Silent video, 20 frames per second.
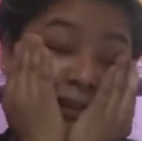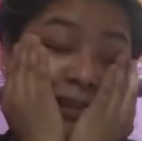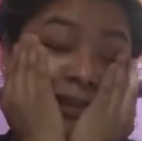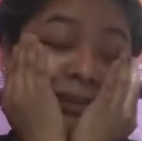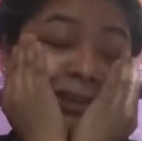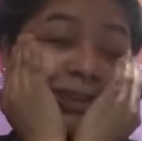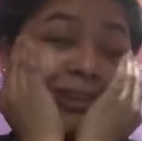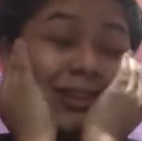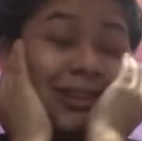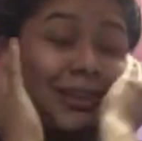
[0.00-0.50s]

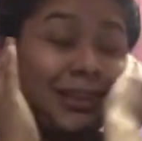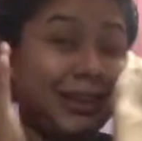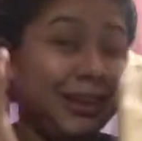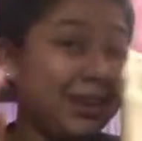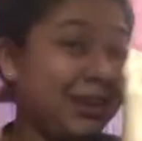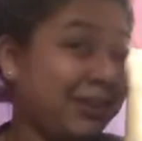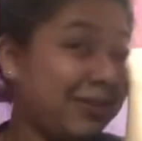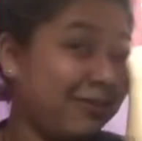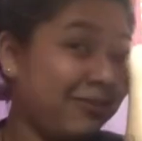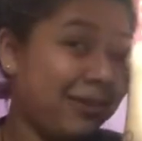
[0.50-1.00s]
it's,
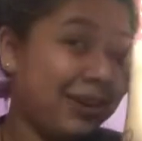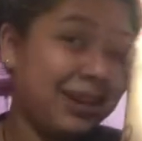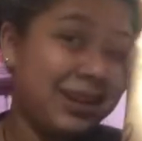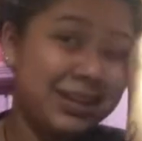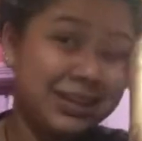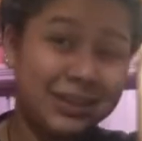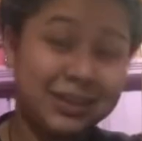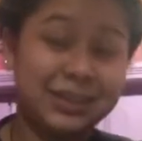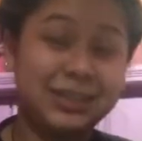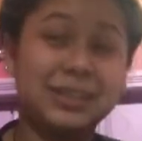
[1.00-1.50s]
it's
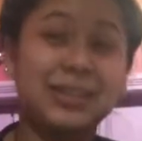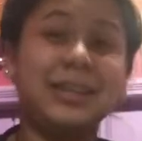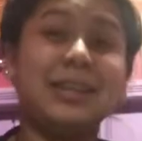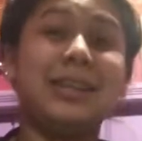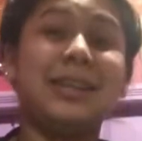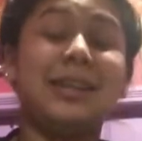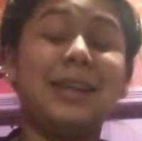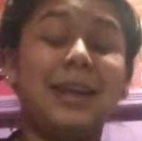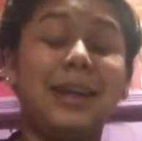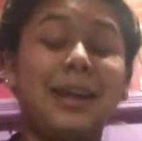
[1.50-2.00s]
really touching
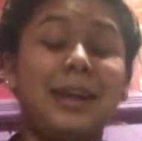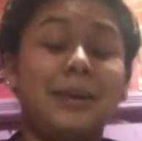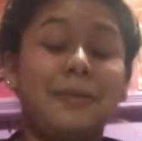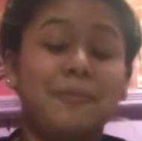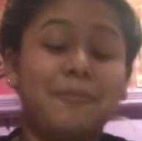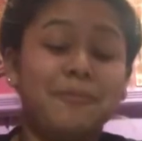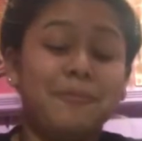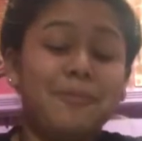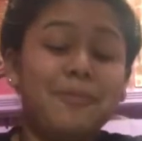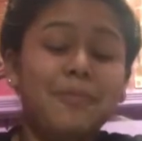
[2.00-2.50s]
because like
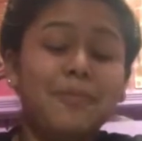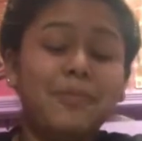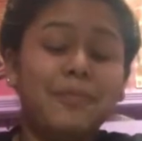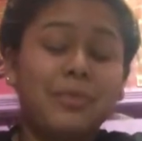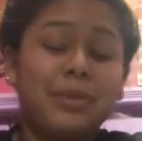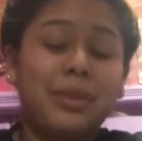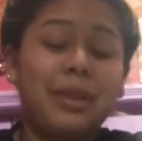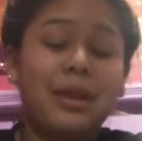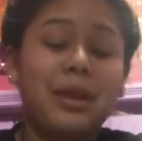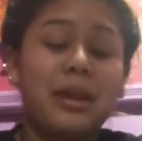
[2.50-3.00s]

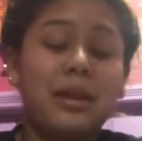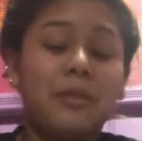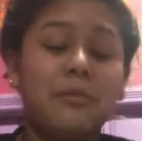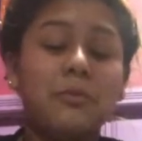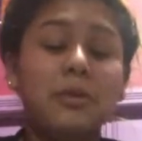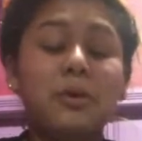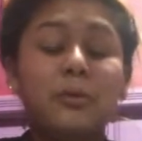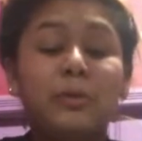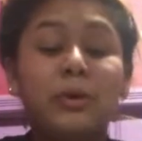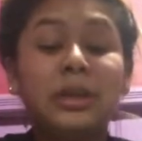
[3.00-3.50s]

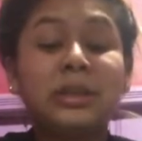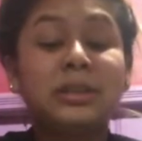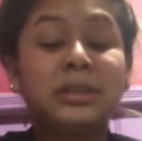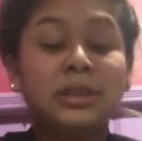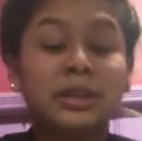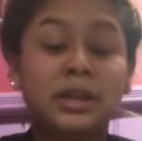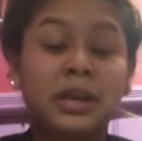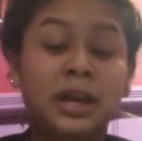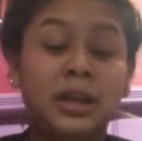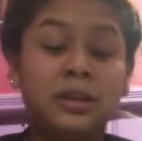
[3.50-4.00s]
we went
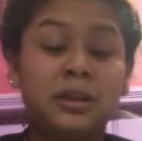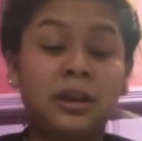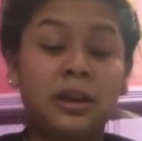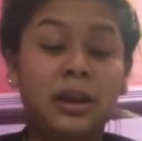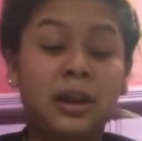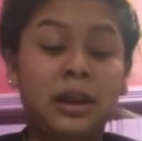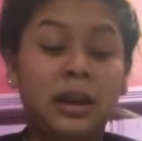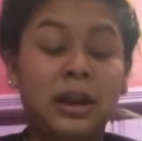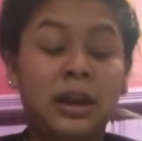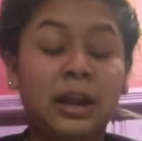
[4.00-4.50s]
together
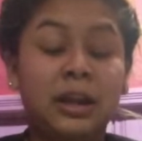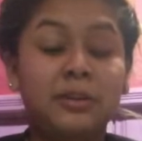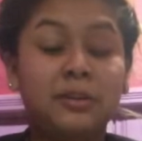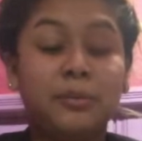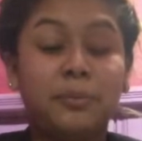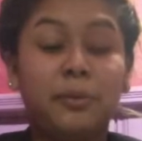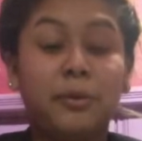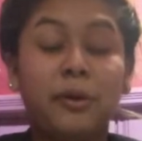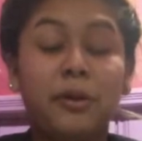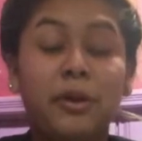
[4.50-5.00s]
and I
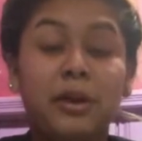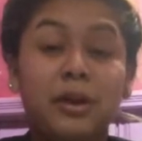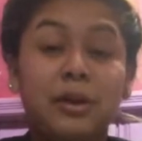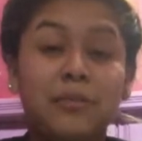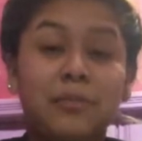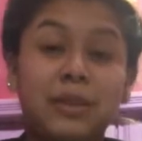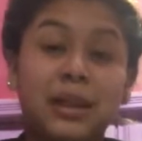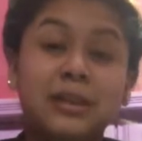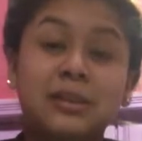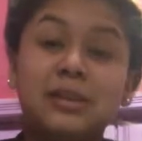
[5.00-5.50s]
supported
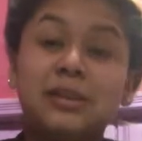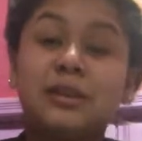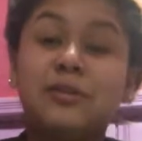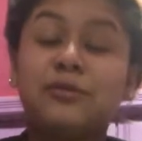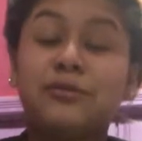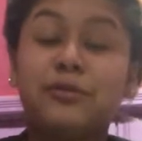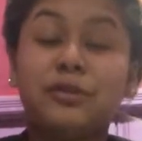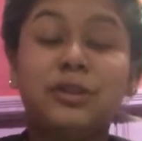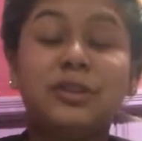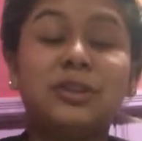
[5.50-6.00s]
him. That's his
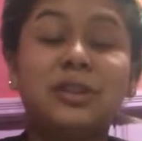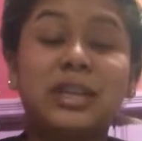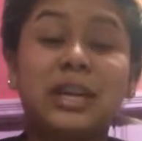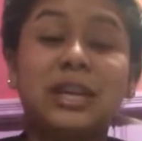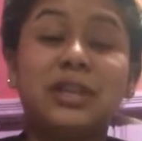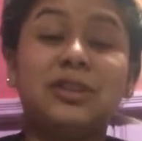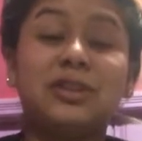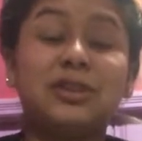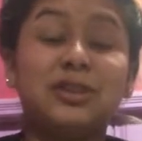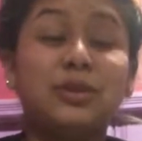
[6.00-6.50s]
first
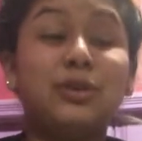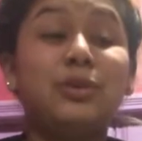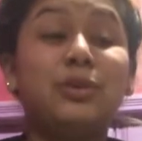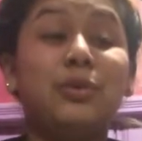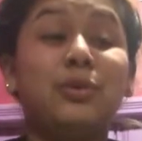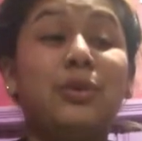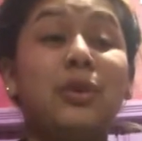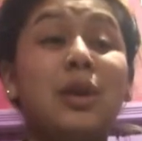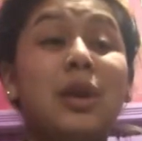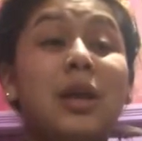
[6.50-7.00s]

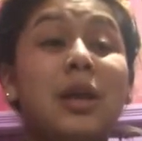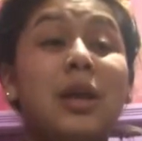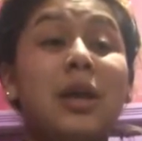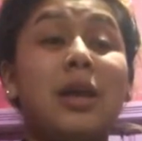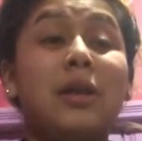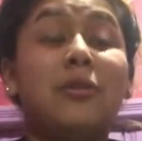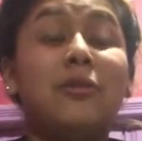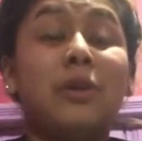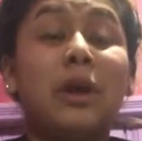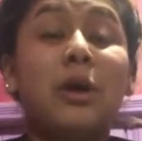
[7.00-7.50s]
tattoo,
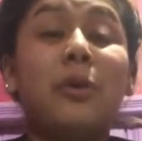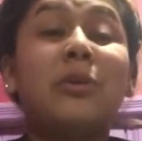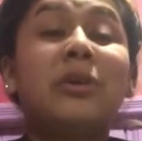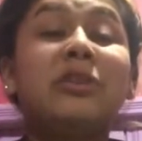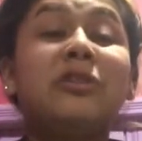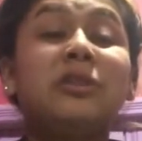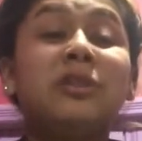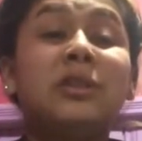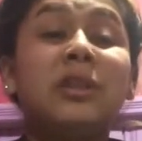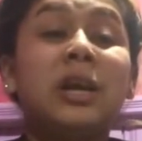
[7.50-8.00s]
so I
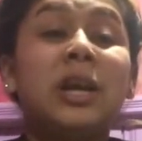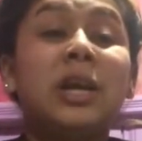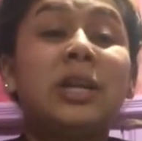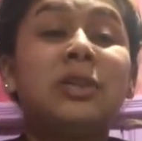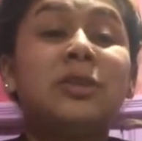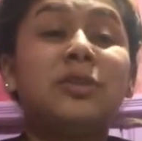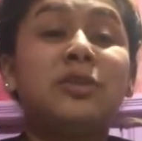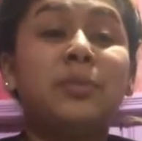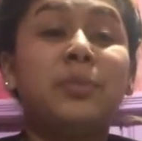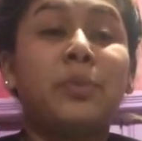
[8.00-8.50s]
went there
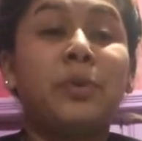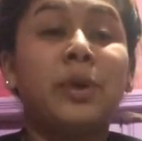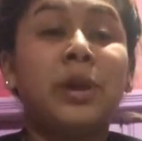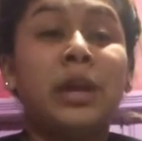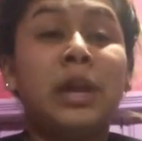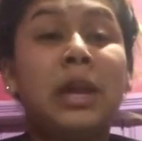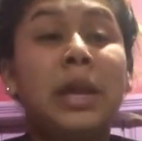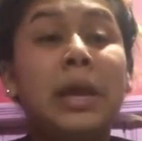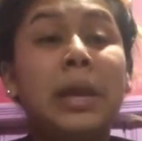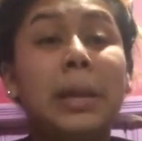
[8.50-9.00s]
to support
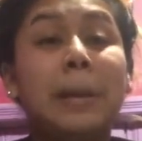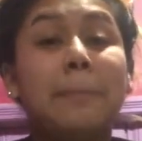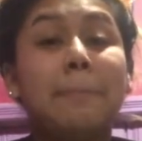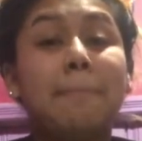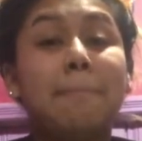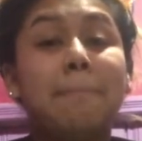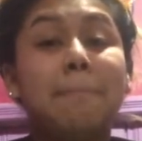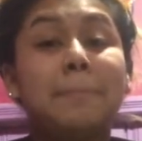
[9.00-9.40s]
him.